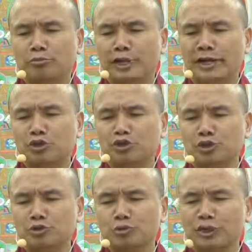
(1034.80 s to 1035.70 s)
By
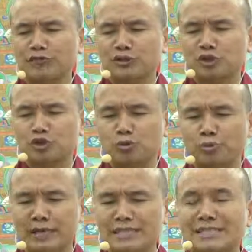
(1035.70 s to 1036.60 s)
altruism to benefit sentient
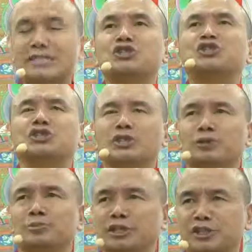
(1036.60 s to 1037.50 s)
beings, the
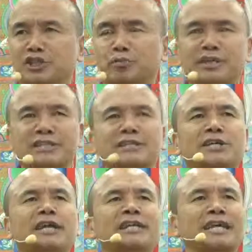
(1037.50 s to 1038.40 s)
teacher. The teacher means
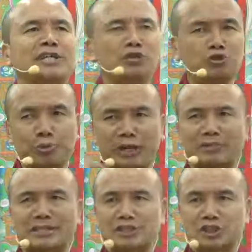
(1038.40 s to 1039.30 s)
that he should
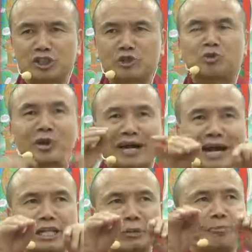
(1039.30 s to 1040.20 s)
become a teacher to
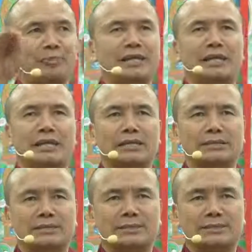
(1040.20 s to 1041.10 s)
guide the
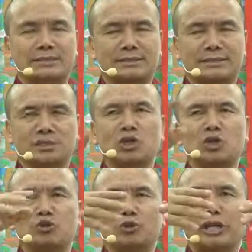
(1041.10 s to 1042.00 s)
beings,
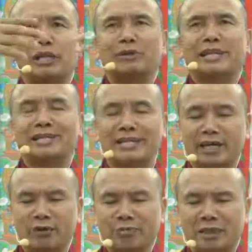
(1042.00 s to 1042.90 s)
to eliminate
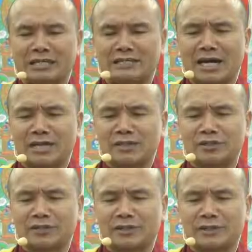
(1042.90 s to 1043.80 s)
the darkness
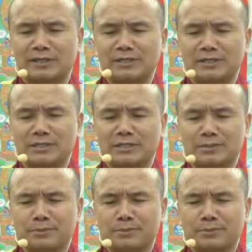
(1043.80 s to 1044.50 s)
of ignorance,